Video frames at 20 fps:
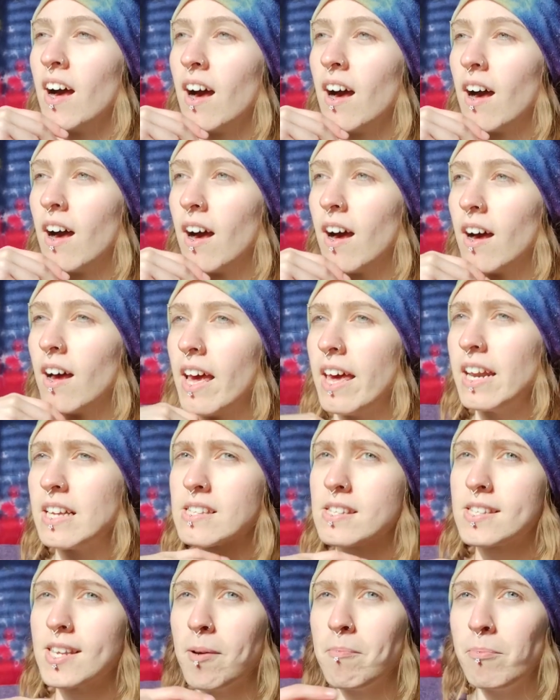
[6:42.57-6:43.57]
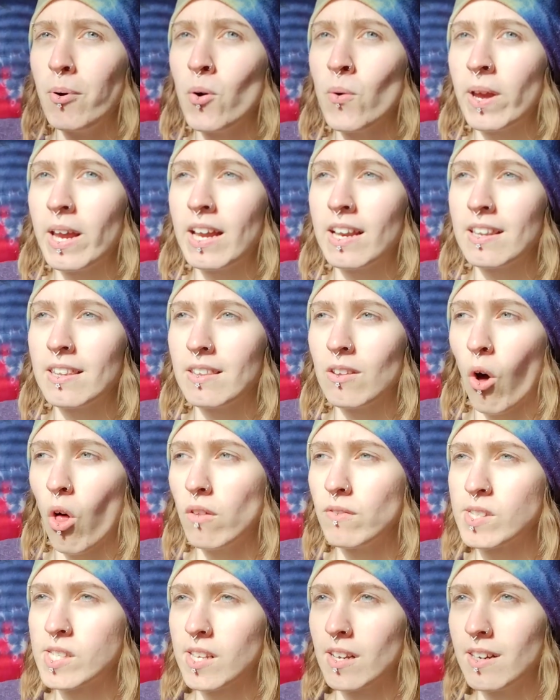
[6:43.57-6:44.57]
And at some point,
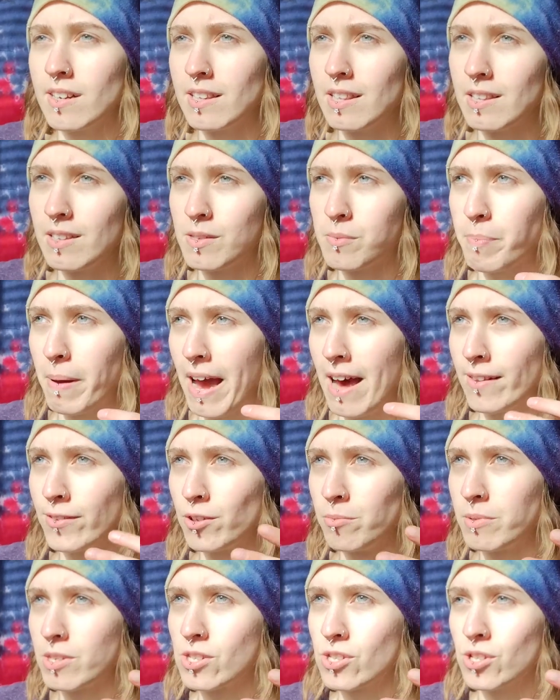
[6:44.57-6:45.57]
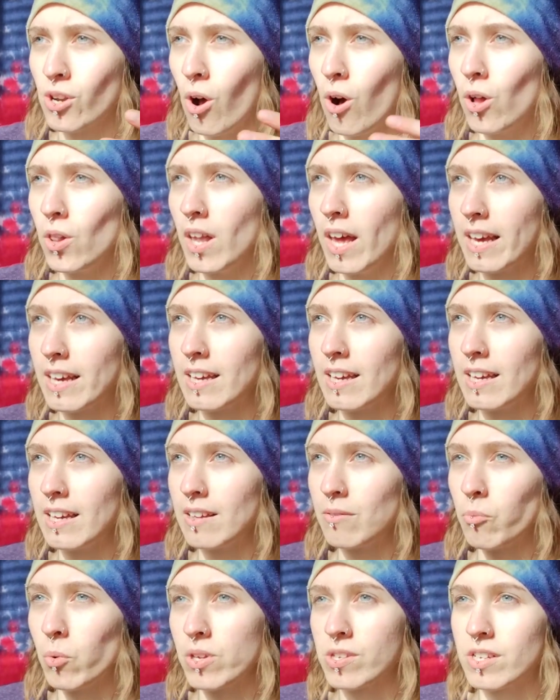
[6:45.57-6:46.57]
all of a sudden in this bathroom, the stall, like,
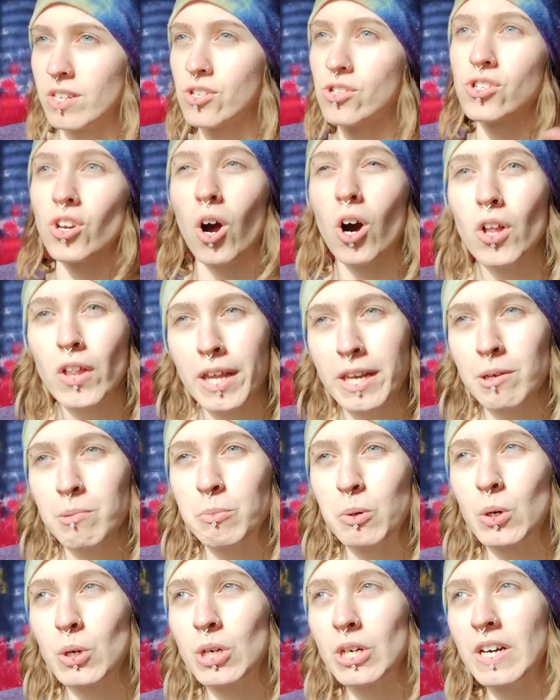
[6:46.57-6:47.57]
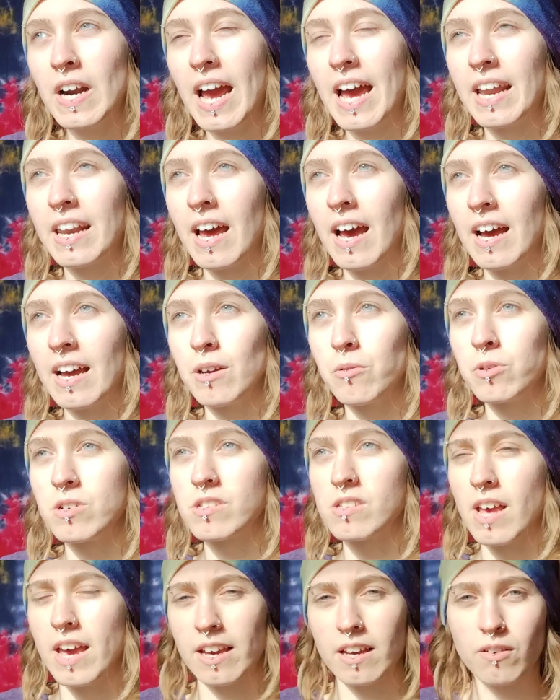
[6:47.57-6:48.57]
it wasn't a stall anymore, and I
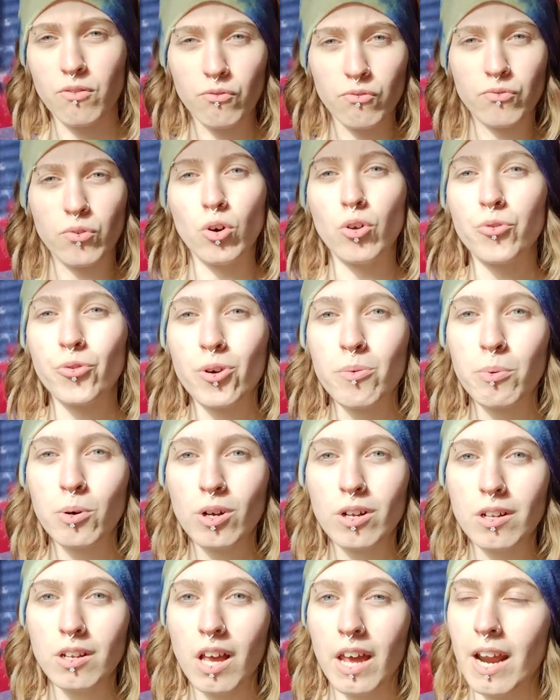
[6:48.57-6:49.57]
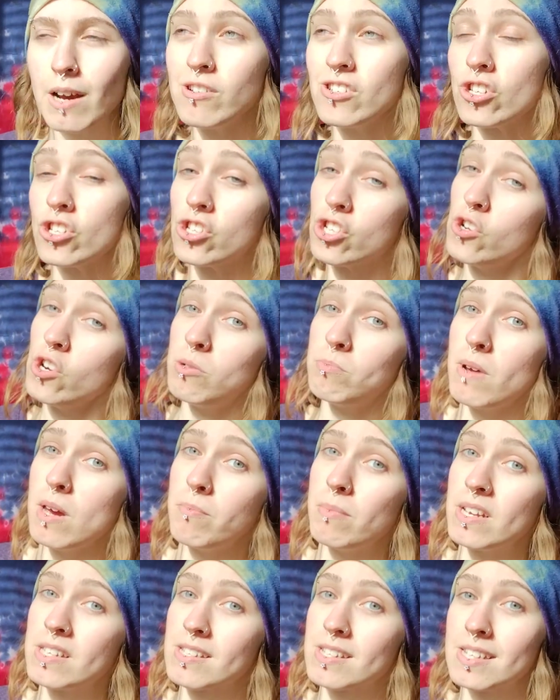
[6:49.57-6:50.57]
was like vulnerable, and I was just doing
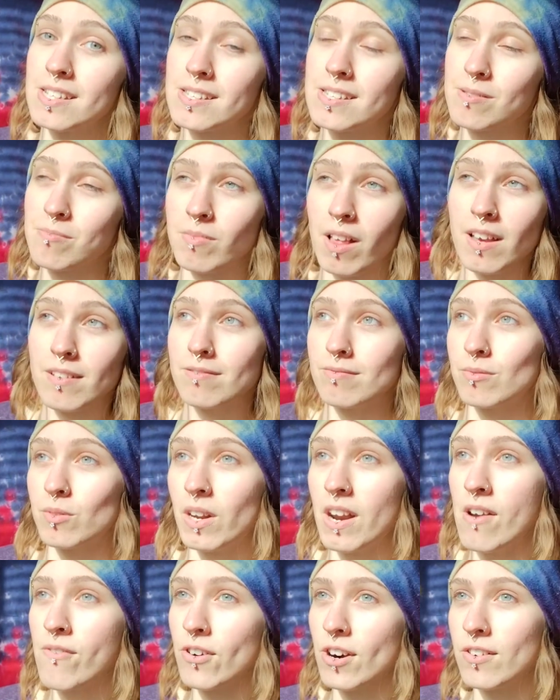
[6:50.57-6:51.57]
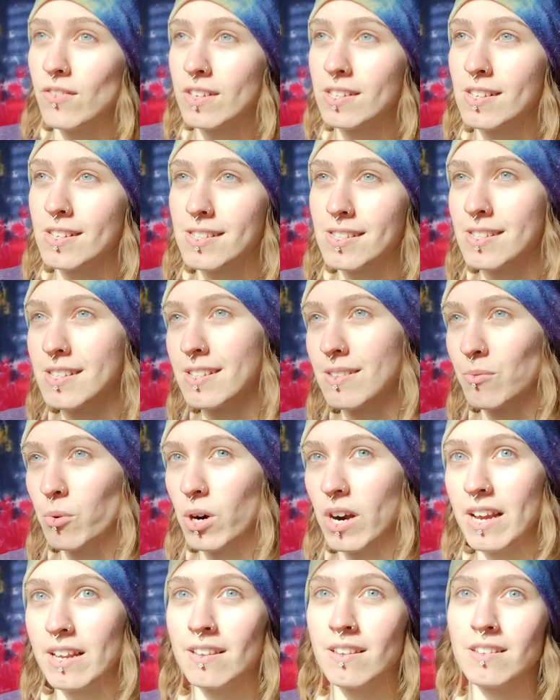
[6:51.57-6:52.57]
my business. I'm like, whatever, it
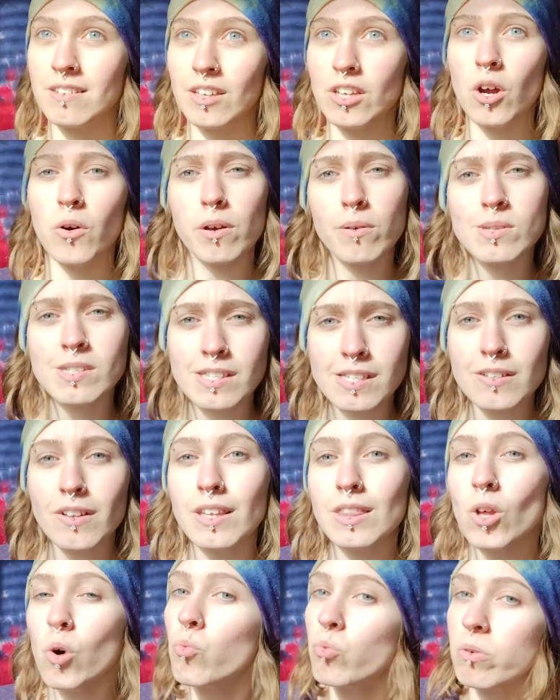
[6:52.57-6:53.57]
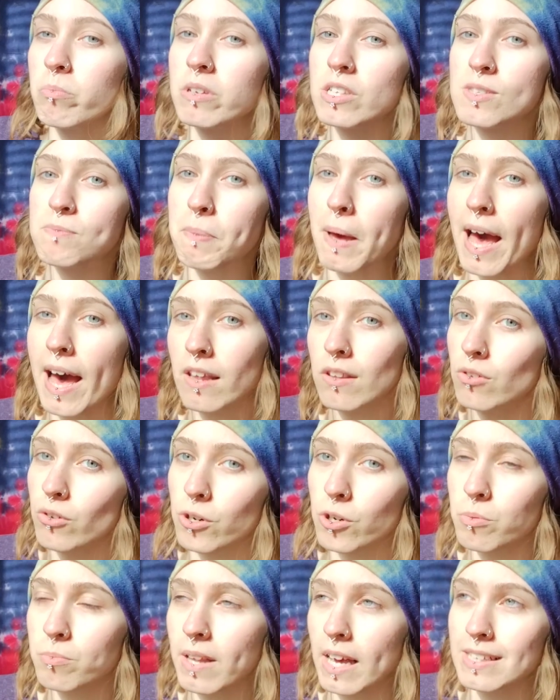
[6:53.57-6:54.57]
was still in the women's
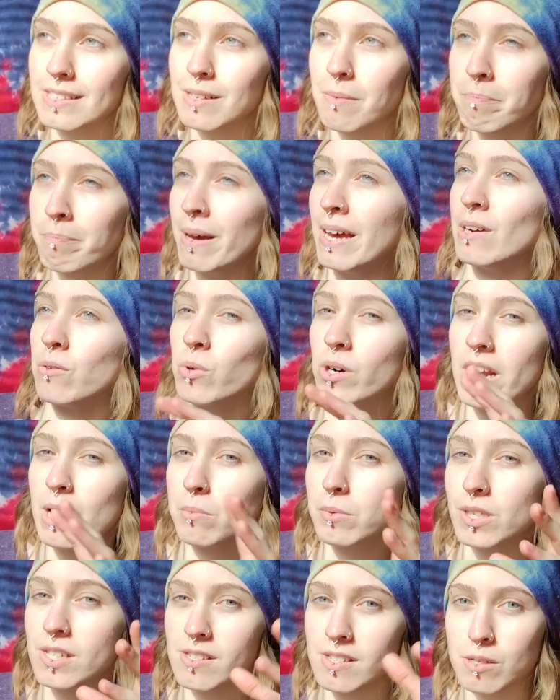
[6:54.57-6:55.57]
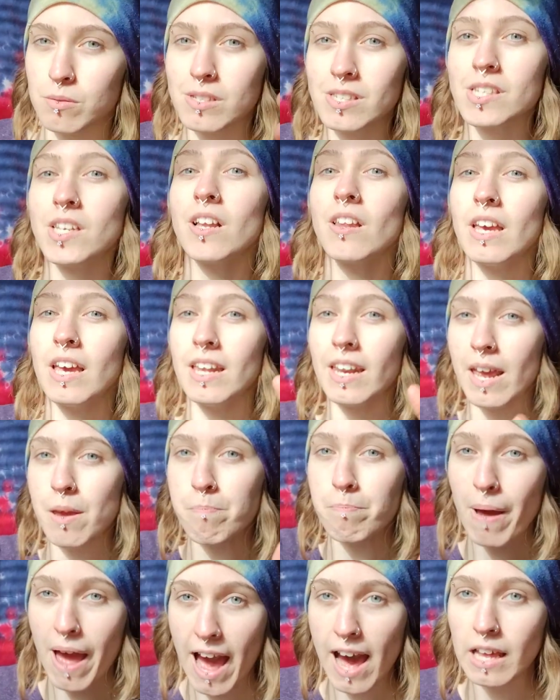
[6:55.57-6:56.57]
bathroom, like the men weren't able to see. It was still in
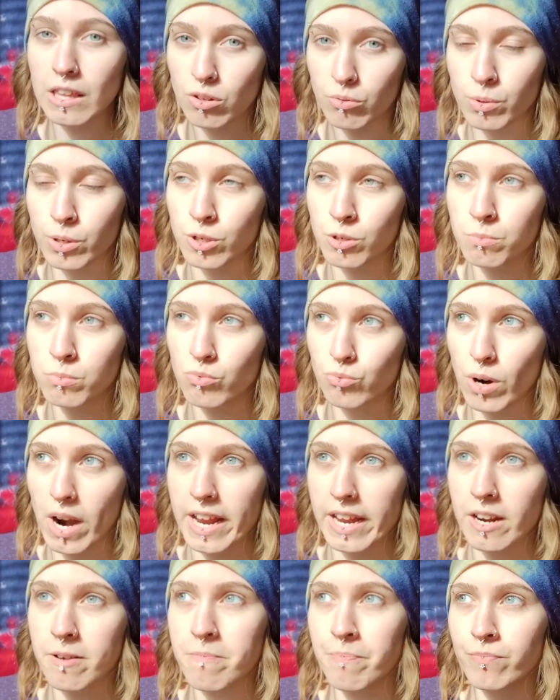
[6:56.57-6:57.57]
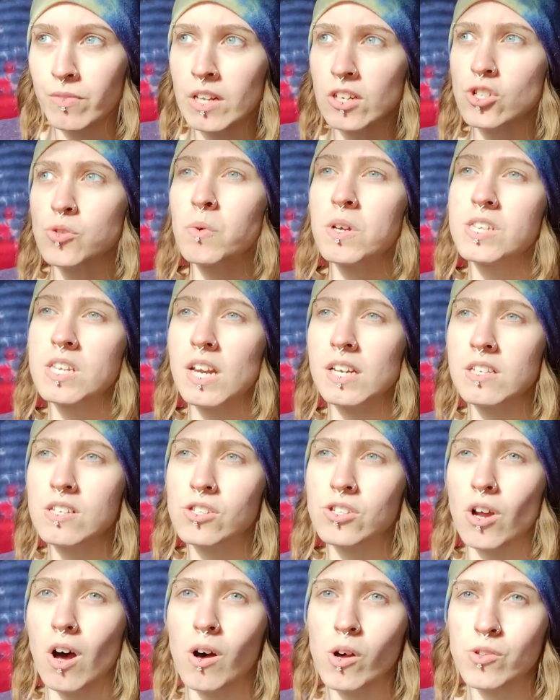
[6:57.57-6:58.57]
a bathroom, right? There just wasn't any
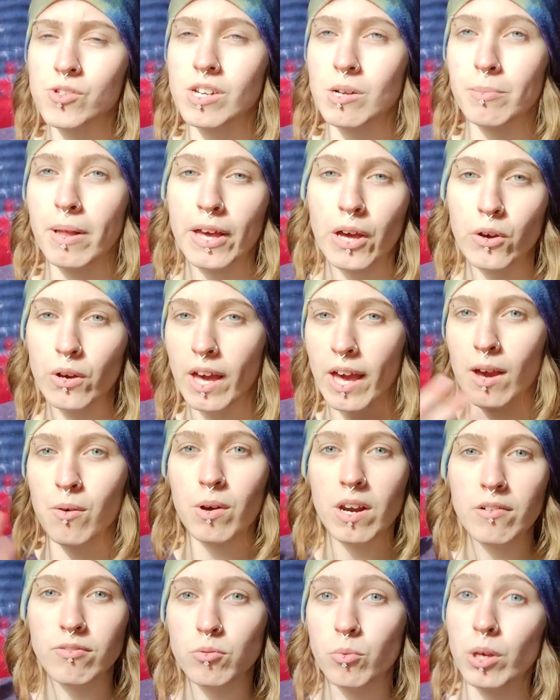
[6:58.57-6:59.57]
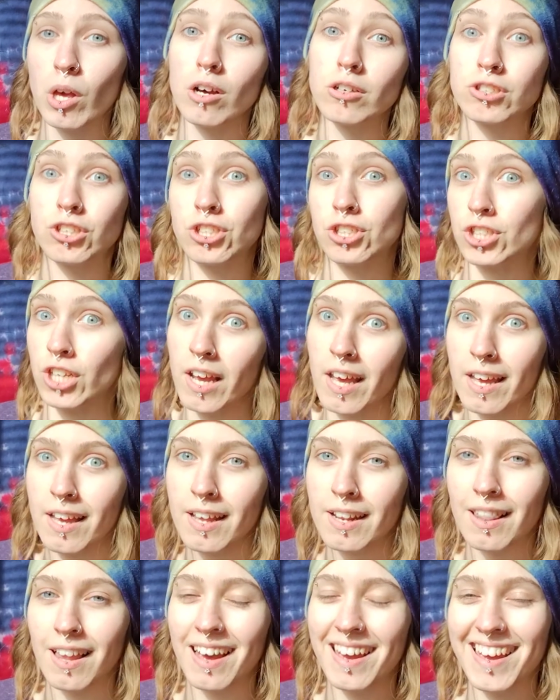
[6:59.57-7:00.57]
stalls, and I'm like, okay, whatever, we all
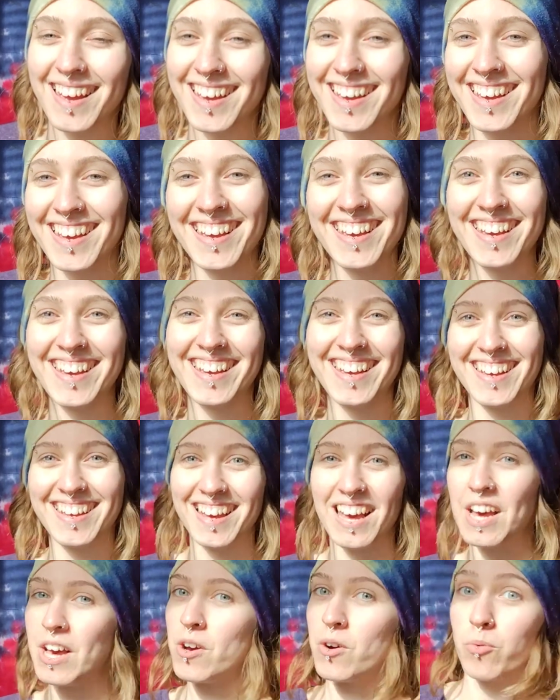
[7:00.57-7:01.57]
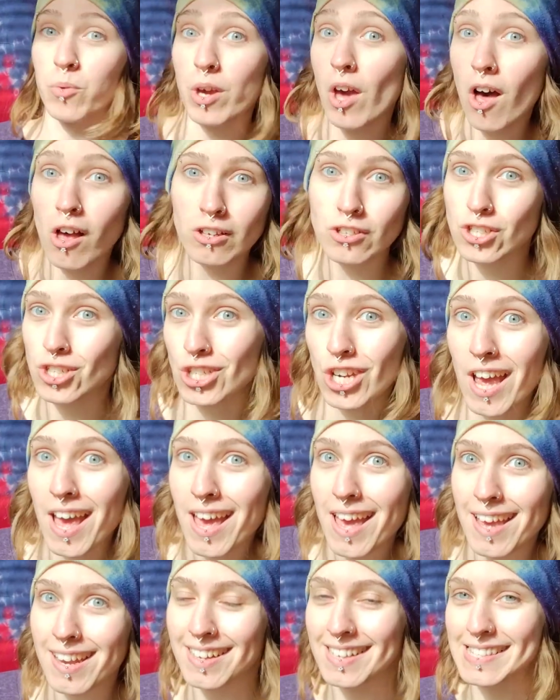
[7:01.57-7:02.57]
shit, like, we all
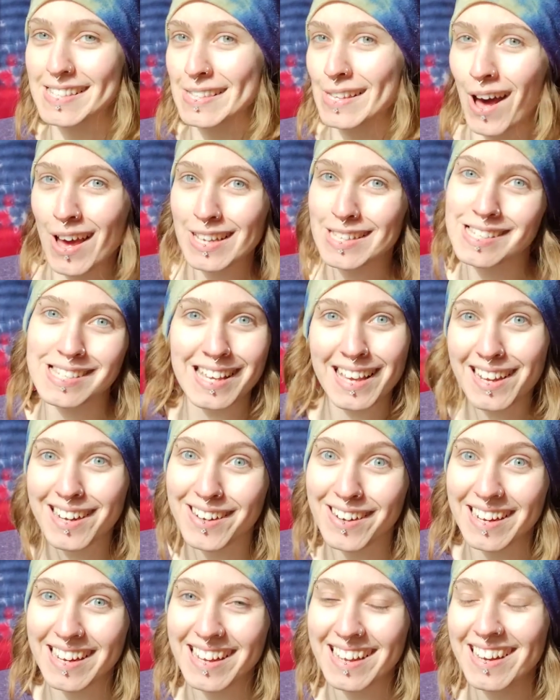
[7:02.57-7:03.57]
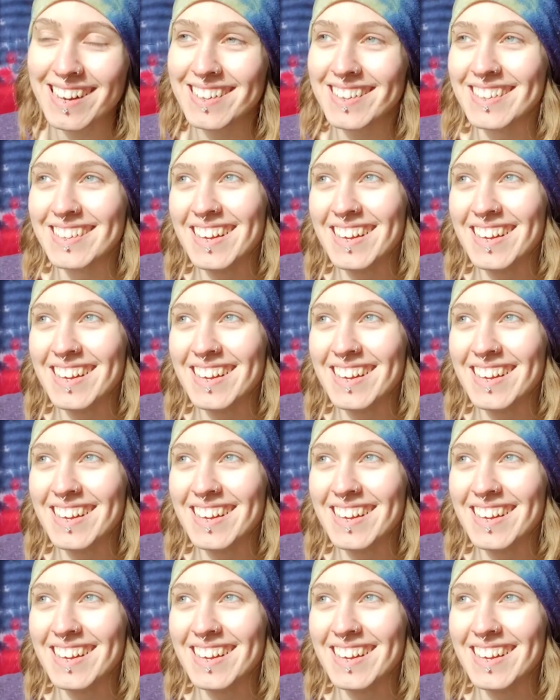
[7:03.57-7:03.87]
shit, it's not a secret.